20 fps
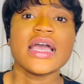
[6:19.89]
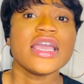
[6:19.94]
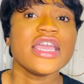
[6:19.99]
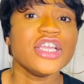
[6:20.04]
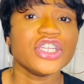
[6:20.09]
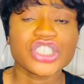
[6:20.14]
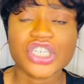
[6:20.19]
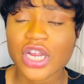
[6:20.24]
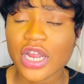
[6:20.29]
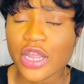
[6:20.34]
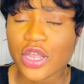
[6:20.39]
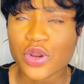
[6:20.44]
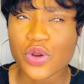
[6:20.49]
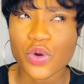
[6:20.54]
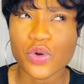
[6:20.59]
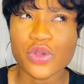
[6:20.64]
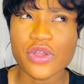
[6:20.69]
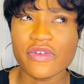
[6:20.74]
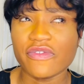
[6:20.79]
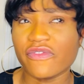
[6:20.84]

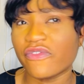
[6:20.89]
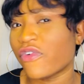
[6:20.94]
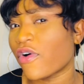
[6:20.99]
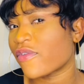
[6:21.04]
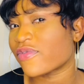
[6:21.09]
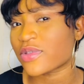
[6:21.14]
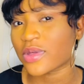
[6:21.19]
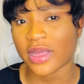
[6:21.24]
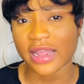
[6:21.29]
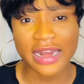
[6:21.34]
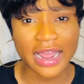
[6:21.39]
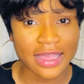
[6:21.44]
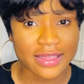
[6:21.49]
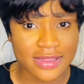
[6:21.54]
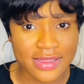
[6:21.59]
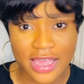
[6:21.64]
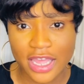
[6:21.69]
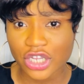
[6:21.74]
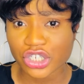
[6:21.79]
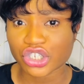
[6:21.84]
involves
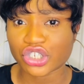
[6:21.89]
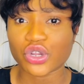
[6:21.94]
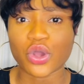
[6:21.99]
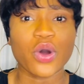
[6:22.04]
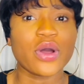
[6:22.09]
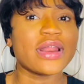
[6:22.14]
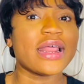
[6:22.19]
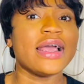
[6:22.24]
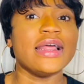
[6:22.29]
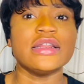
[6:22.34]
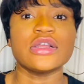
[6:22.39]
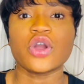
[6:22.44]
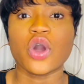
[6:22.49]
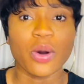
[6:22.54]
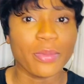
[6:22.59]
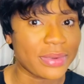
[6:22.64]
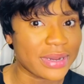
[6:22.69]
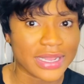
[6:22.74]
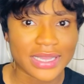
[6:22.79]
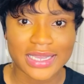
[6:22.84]
organization and
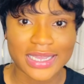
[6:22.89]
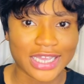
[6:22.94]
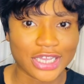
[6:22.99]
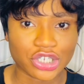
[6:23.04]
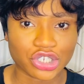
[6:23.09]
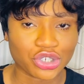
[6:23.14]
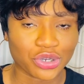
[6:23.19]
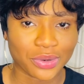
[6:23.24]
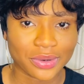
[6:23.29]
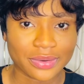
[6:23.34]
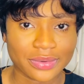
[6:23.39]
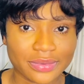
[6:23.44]
communication.